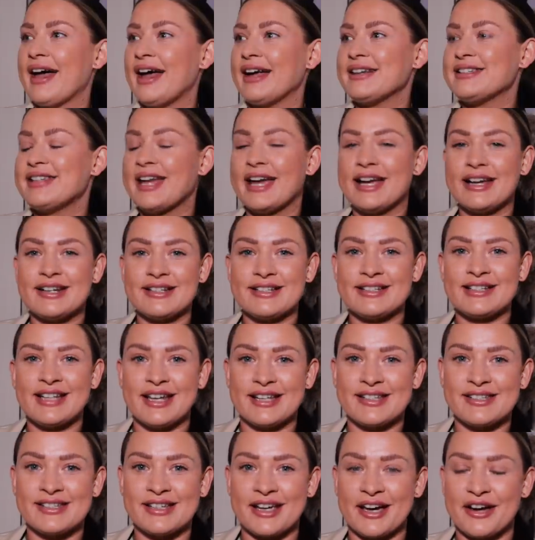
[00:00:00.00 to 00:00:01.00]
I take to
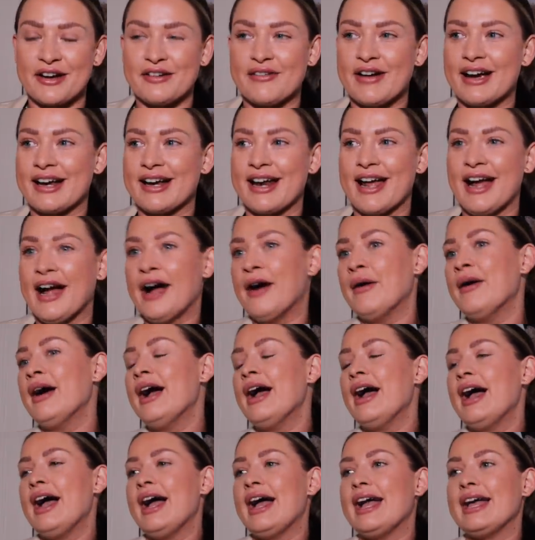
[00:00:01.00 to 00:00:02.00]
Tesco right now,
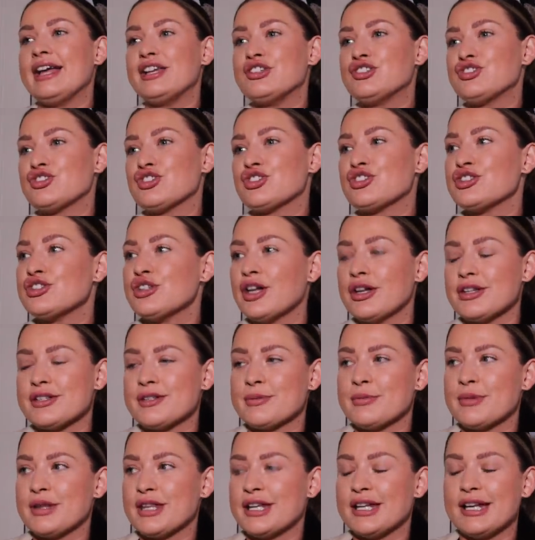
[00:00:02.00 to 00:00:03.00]
is just not
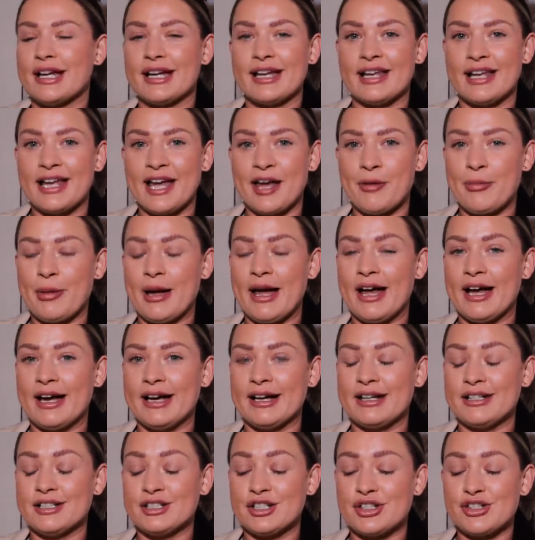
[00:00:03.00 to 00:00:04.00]
something I can get
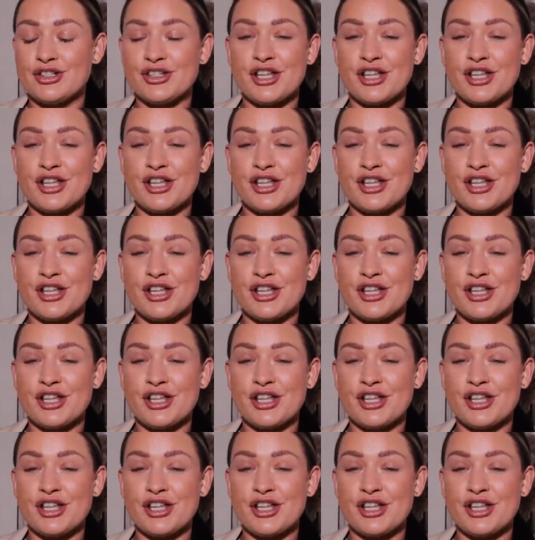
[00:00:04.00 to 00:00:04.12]
behind.